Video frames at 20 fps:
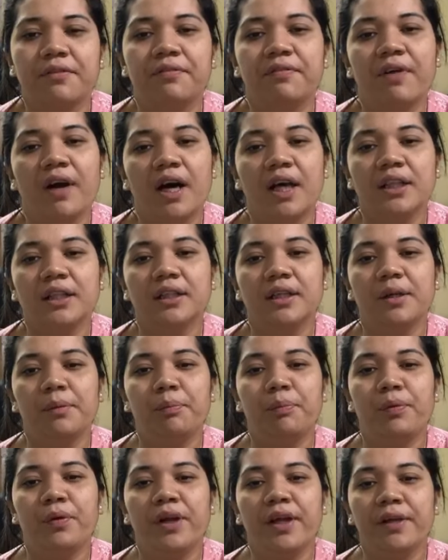Father, I
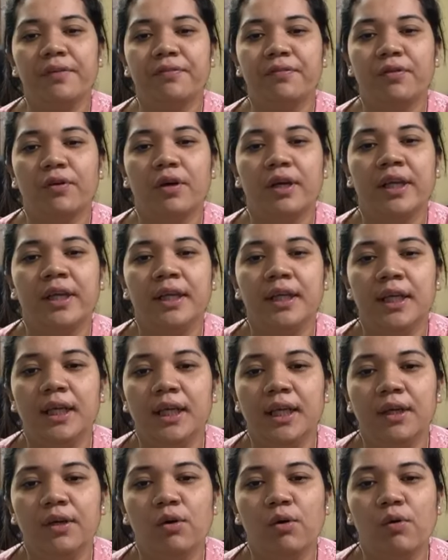pray for
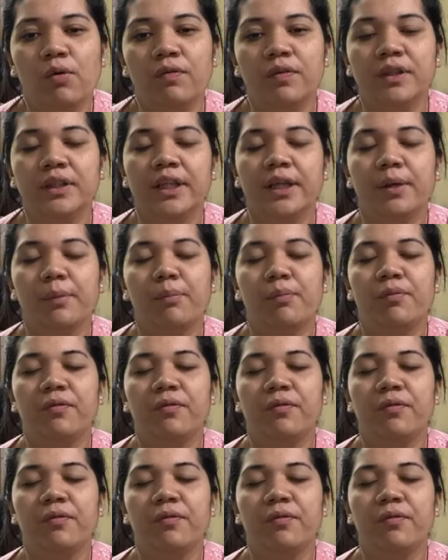healing over their